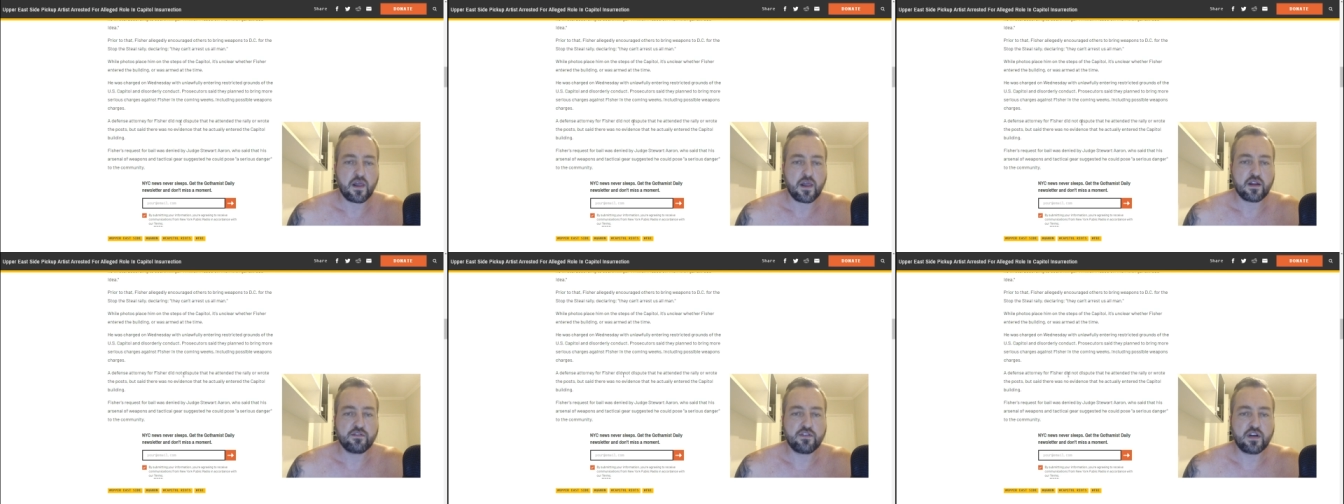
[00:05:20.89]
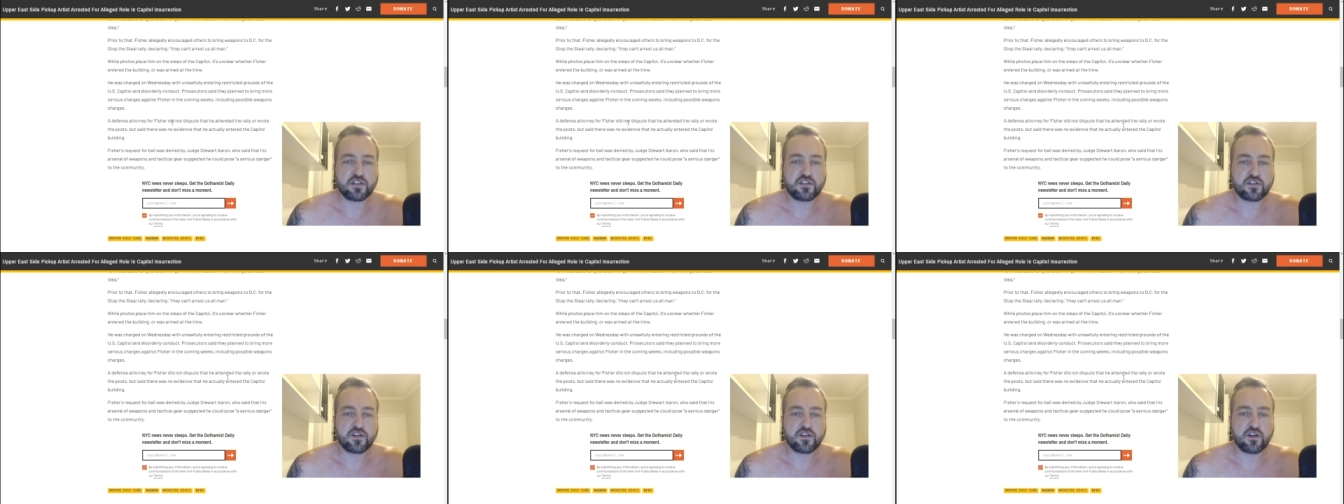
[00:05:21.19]

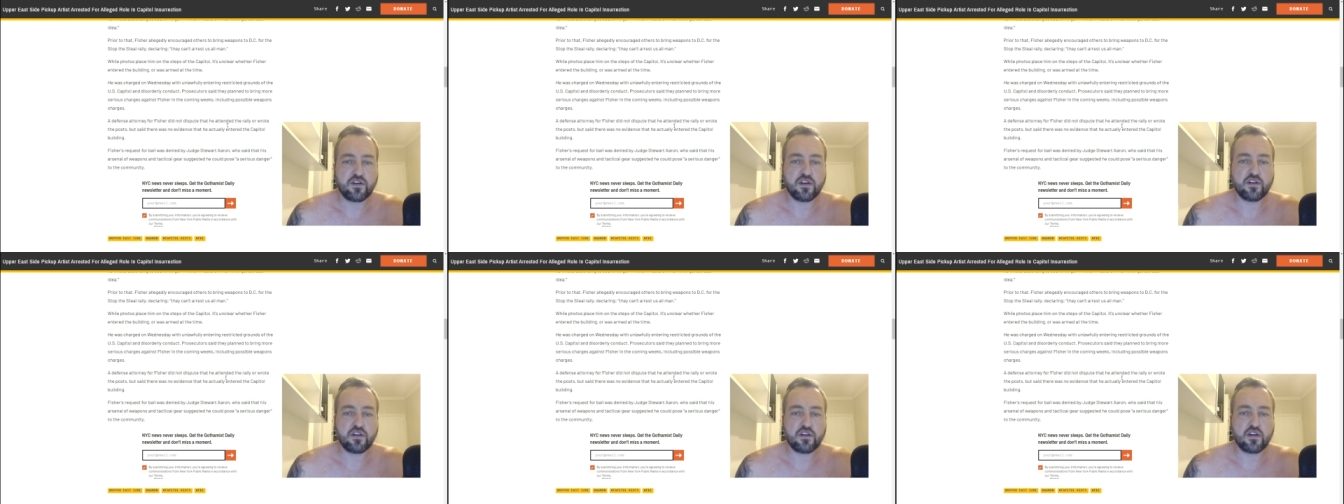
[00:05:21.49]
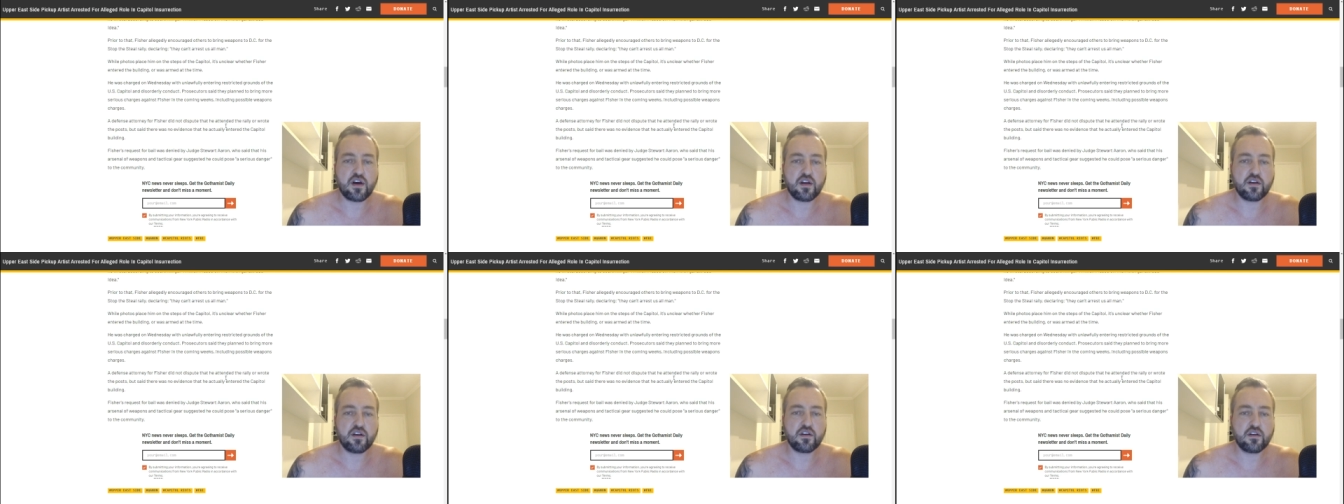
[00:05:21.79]
Defense attorney did
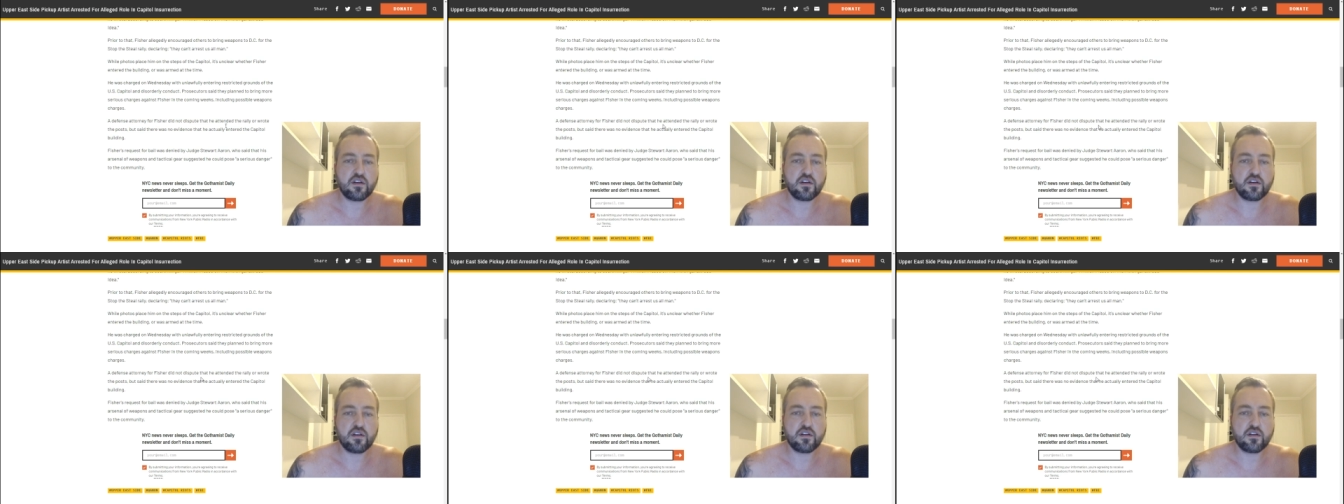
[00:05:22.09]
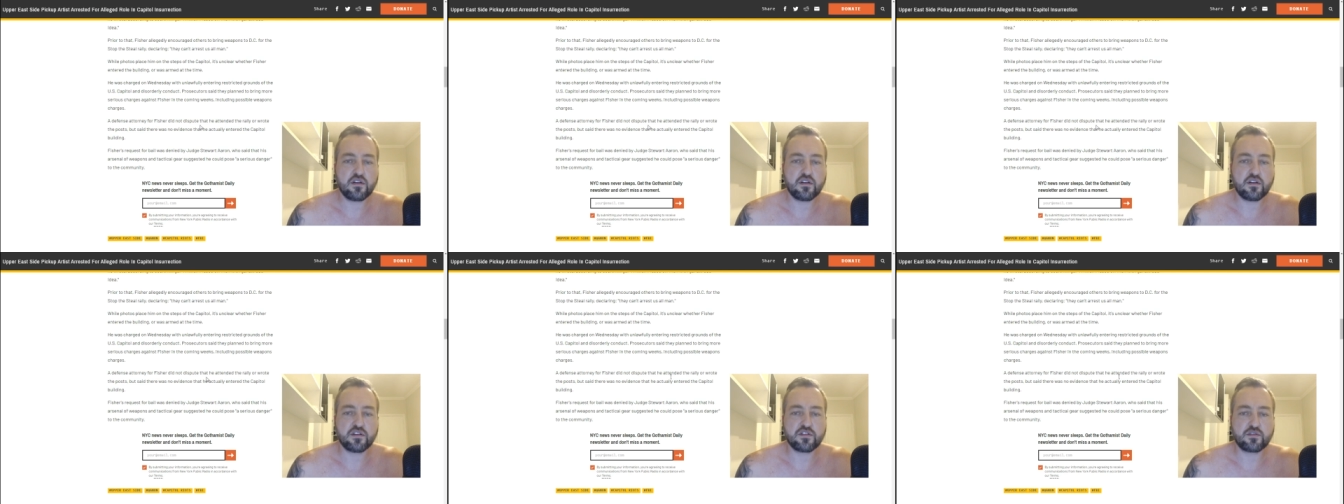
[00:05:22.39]
not
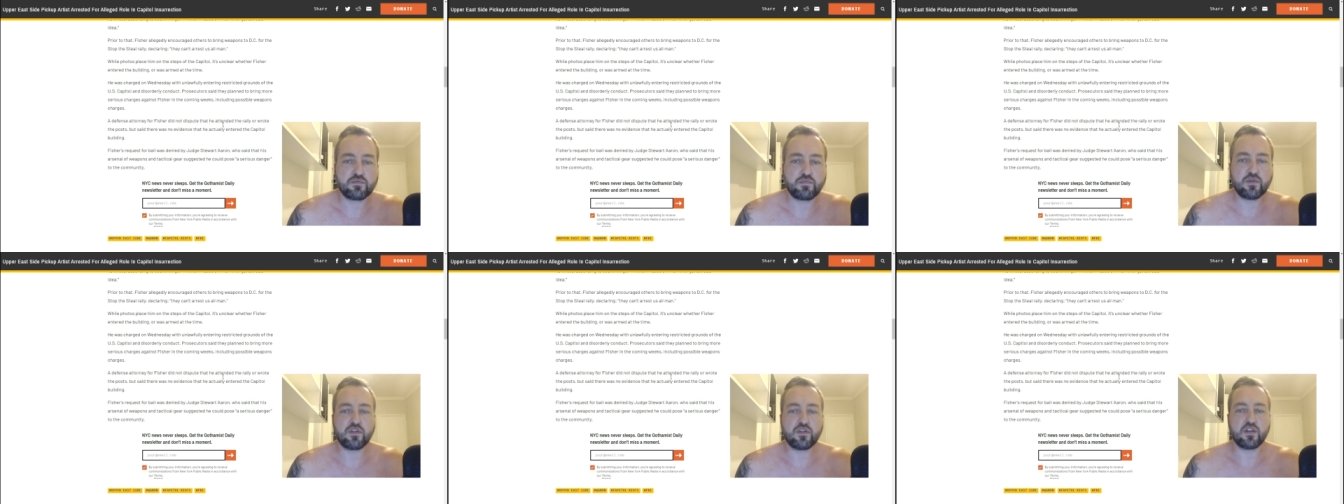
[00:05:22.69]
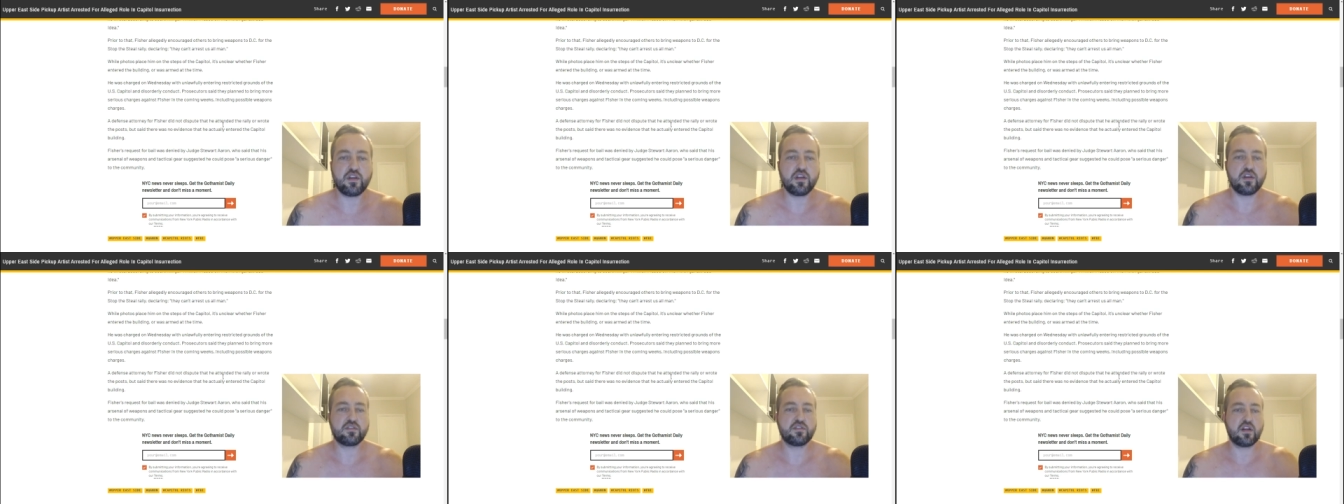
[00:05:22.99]
dispute that
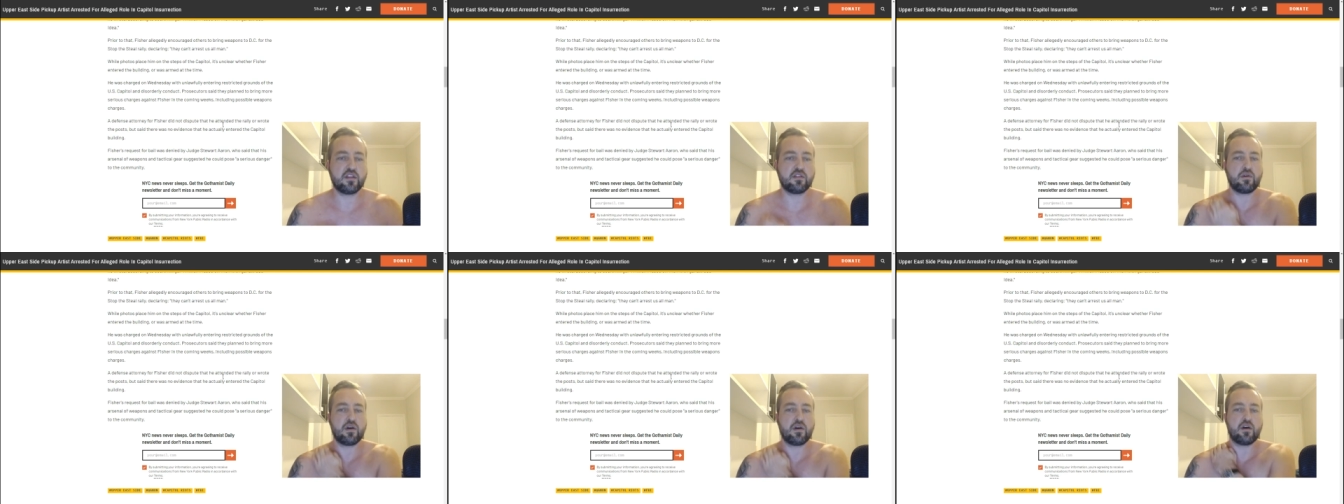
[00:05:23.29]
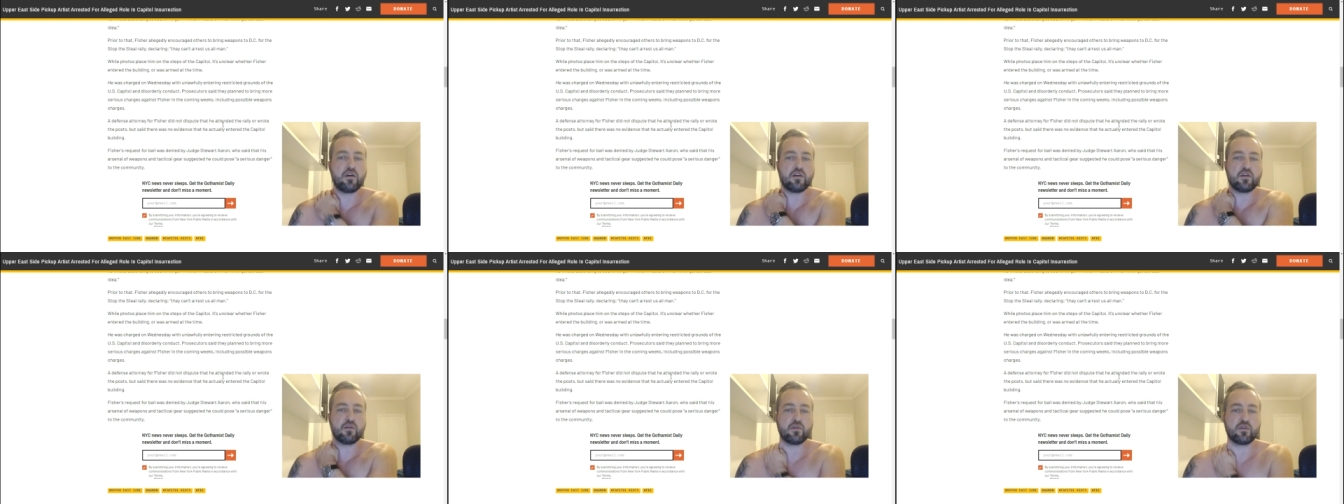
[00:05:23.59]
he attended the
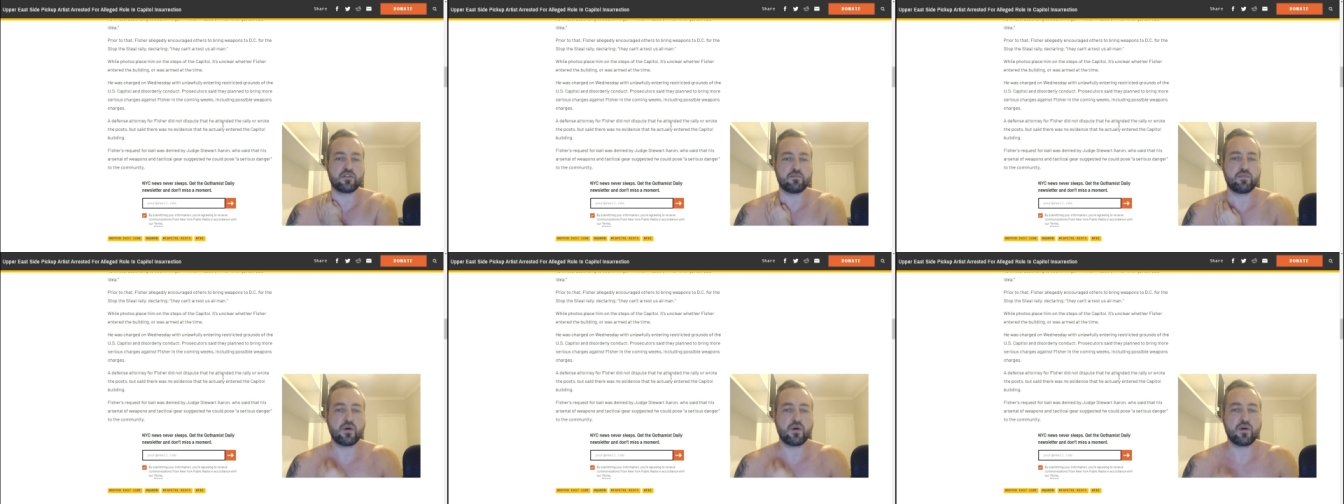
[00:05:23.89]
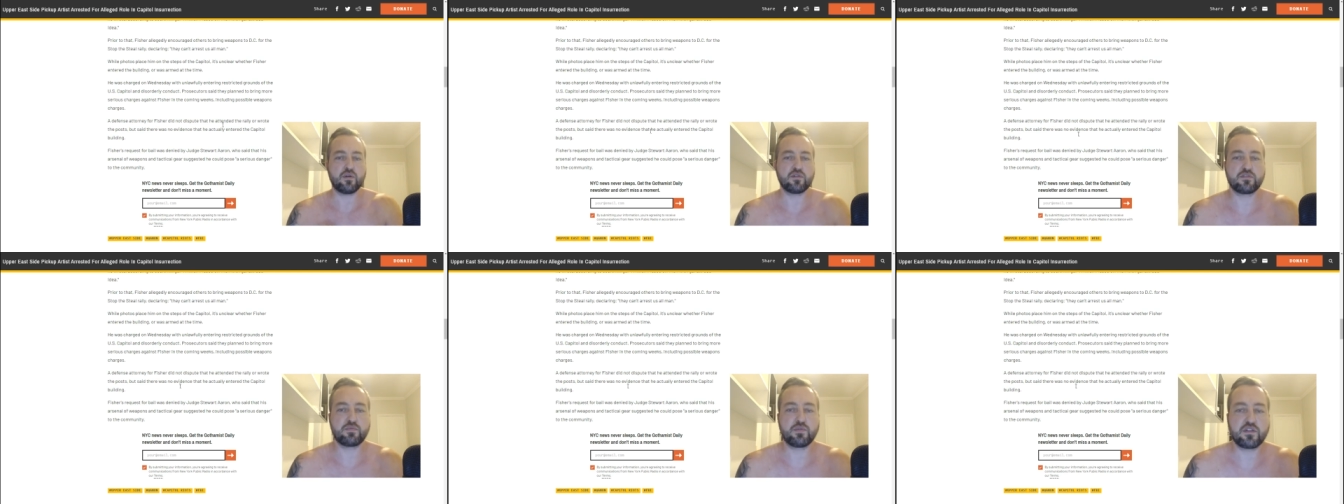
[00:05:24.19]
rally or wrote the post,